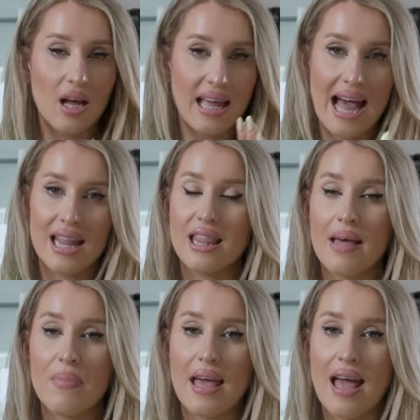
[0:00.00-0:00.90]
can
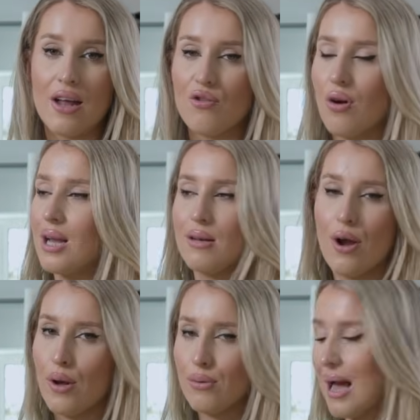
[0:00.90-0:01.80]
they be air dried?
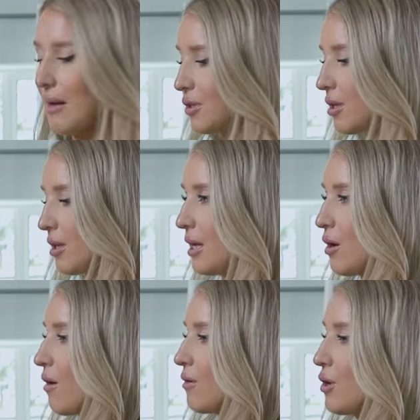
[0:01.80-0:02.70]
No, absolutely
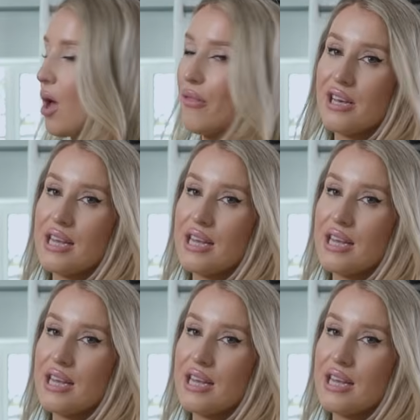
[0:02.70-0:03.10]
not. Not the